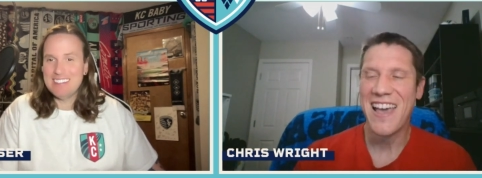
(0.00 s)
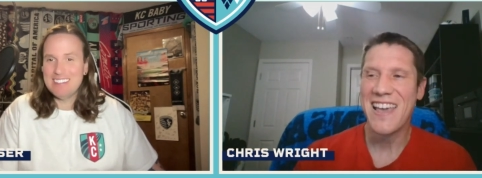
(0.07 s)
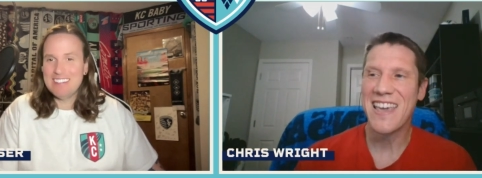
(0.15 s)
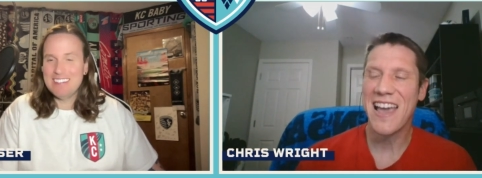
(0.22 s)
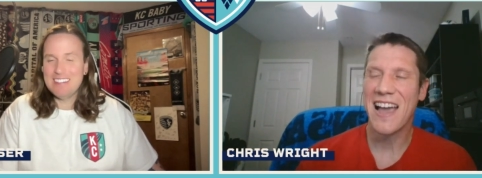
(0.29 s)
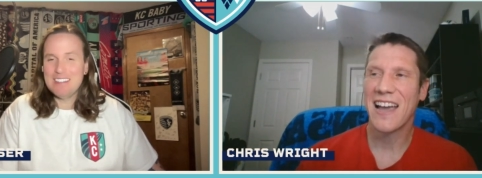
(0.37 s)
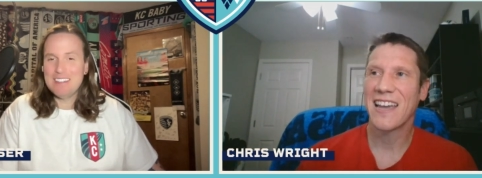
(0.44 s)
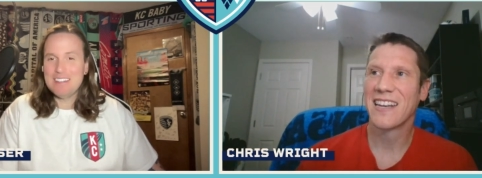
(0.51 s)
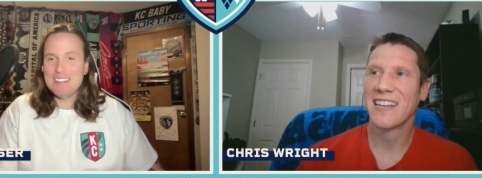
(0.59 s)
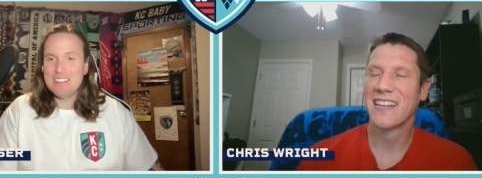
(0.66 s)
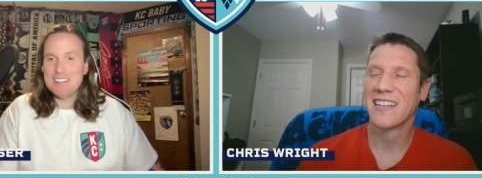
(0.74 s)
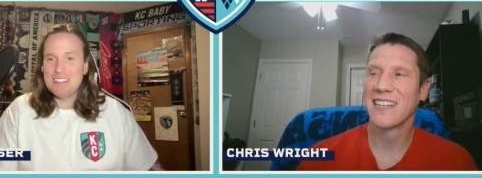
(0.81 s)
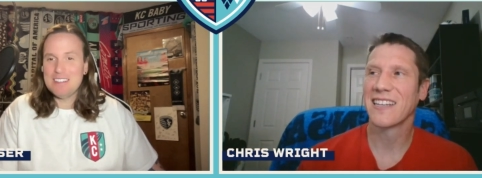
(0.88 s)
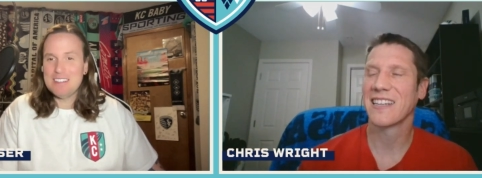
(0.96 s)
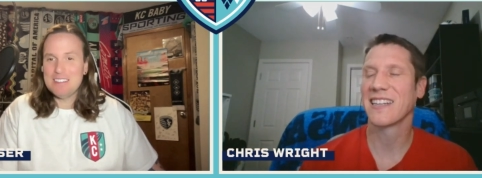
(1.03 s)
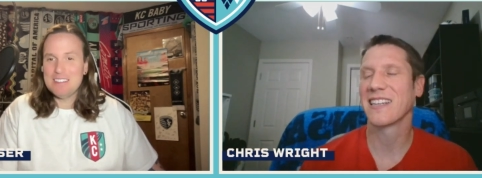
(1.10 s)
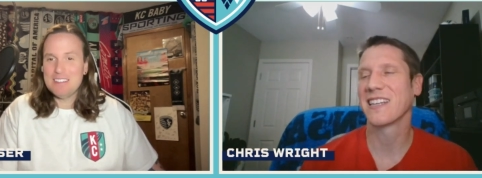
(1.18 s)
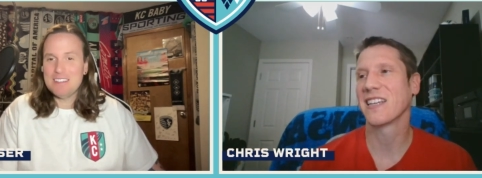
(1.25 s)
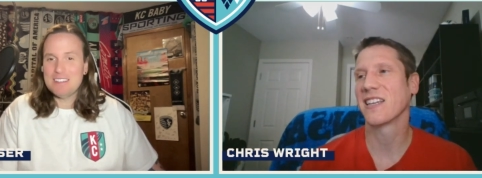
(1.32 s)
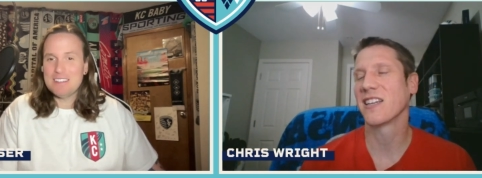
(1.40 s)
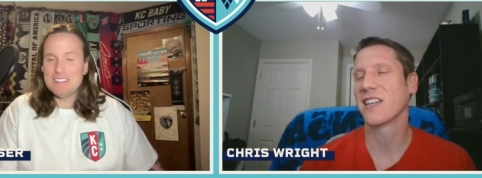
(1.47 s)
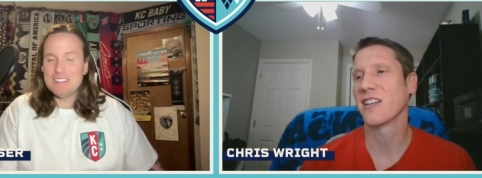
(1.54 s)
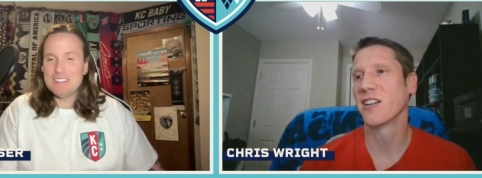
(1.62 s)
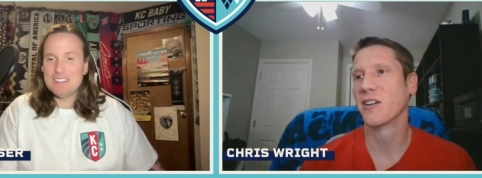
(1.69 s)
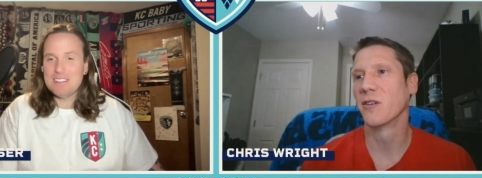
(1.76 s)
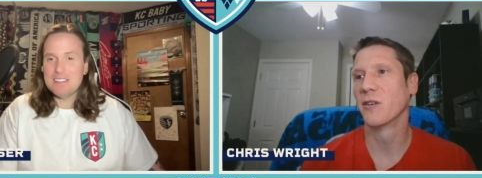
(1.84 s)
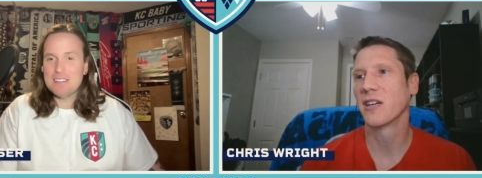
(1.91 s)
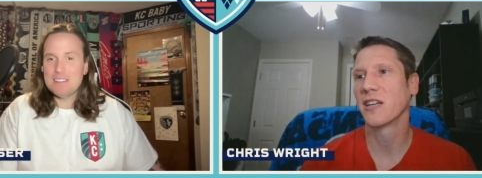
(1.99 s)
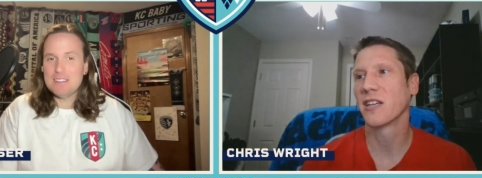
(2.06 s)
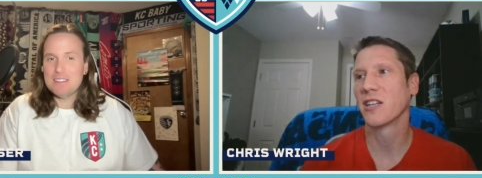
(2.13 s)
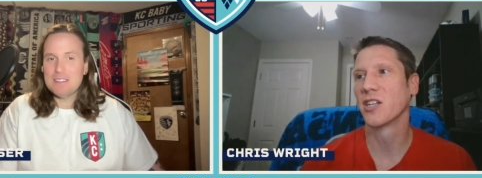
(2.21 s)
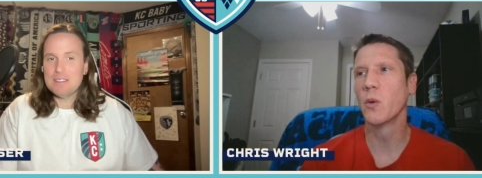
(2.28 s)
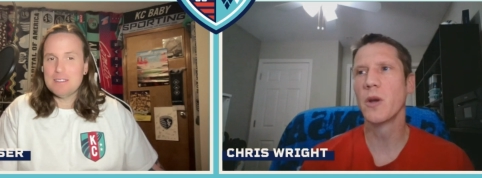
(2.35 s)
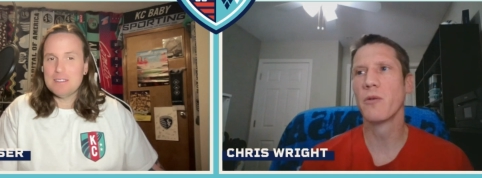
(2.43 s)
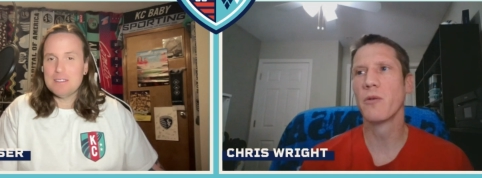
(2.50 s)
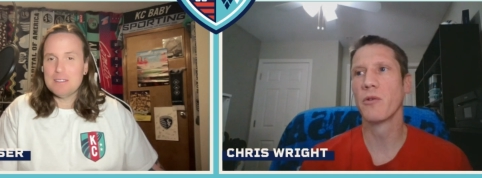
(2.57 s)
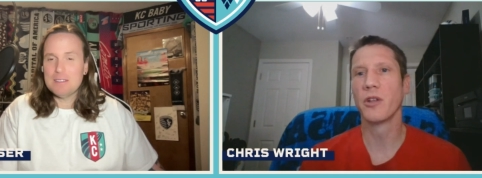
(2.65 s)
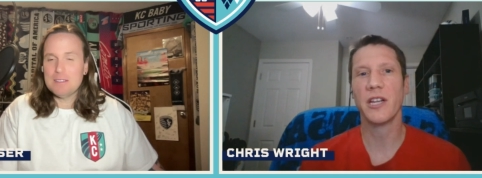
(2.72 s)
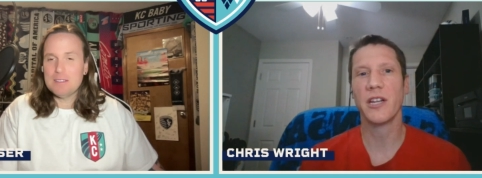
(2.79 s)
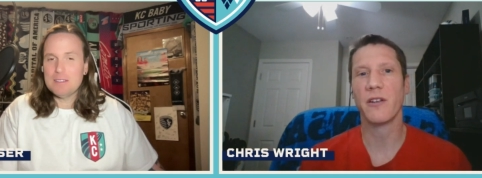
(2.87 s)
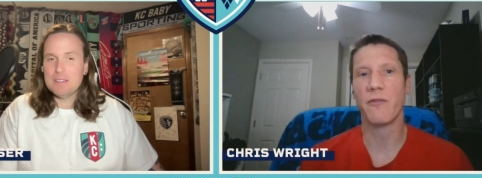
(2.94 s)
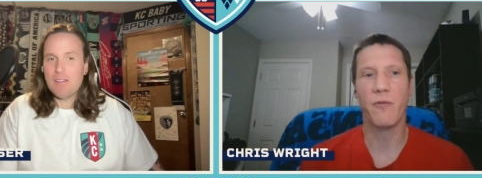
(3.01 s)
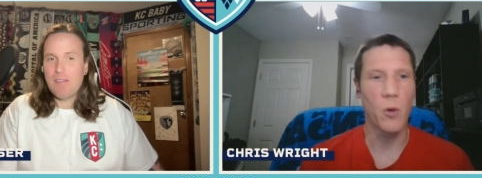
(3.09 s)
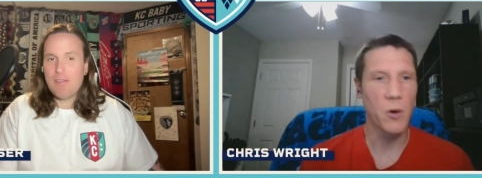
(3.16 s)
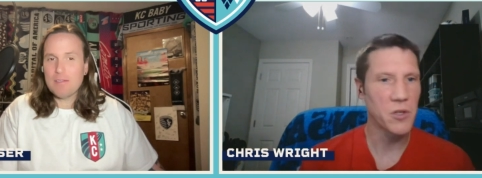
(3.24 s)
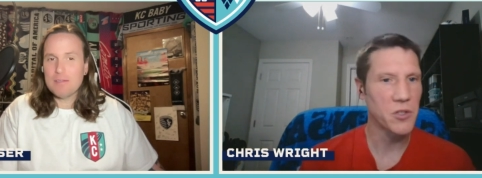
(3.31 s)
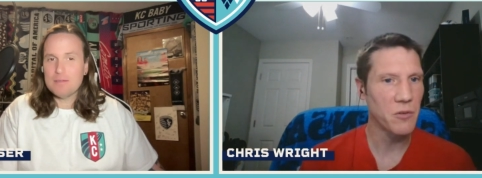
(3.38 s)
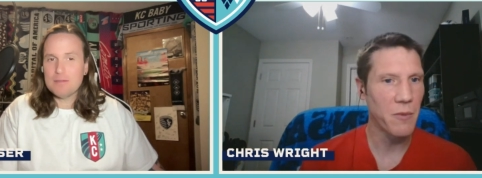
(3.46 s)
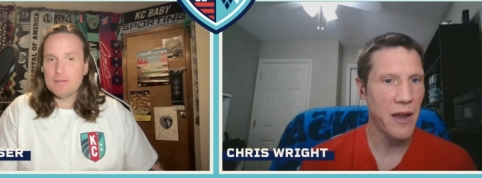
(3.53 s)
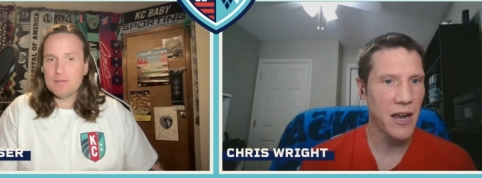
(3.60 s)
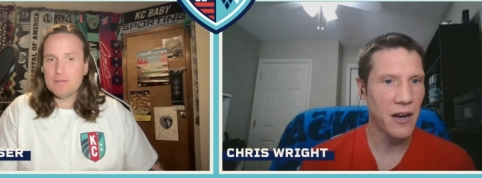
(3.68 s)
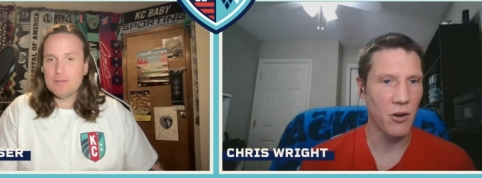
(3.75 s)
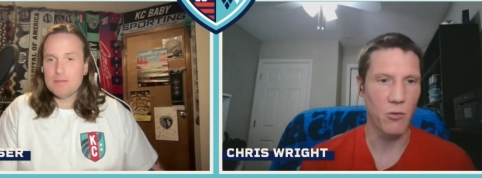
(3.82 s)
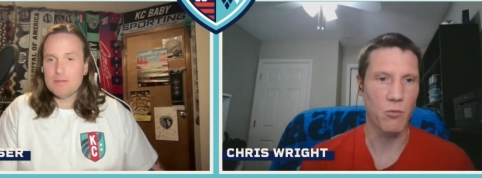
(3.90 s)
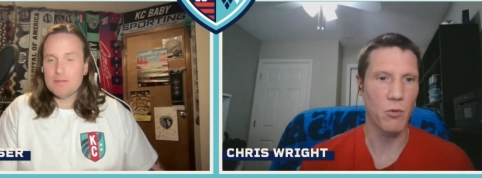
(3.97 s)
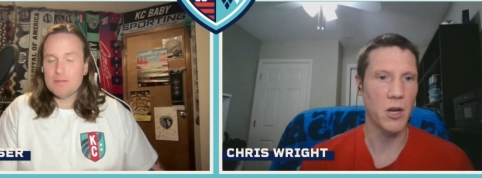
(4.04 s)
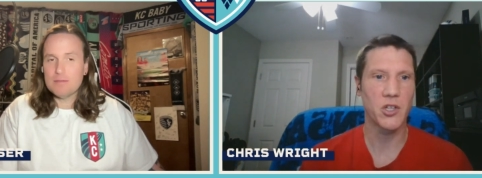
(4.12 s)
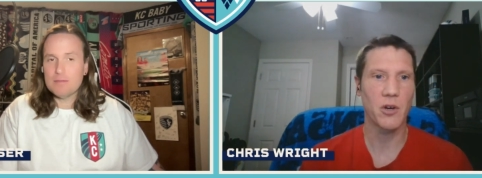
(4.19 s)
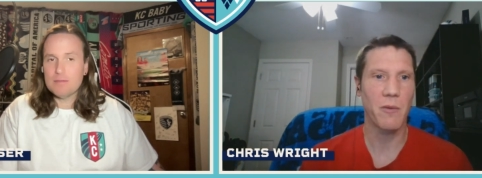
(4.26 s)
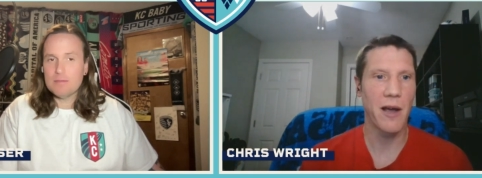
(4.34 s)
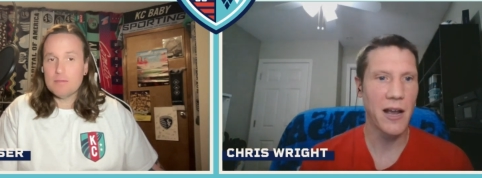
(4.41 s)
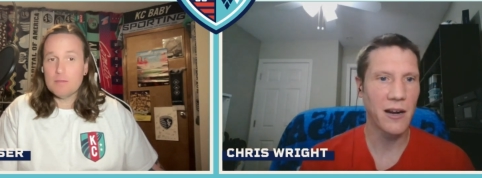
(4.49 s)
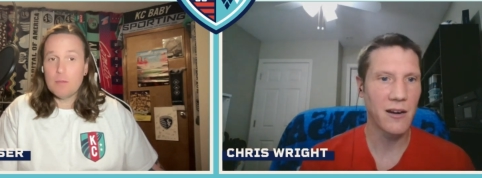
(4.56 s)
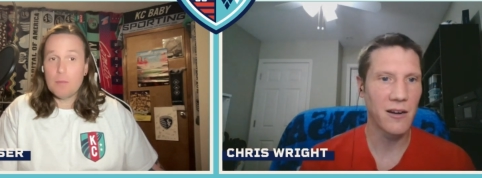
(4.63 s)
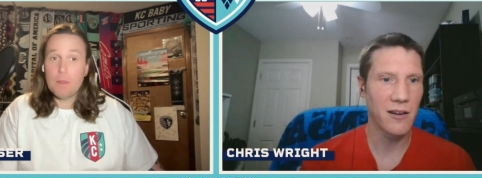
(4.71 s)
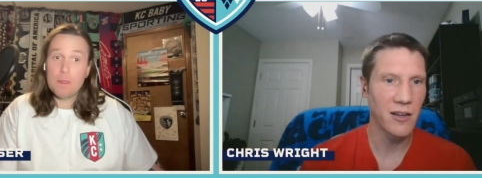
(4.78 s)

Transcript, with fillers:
Speaker 1: yeah, and you know, do we really need to force her back or rush her back?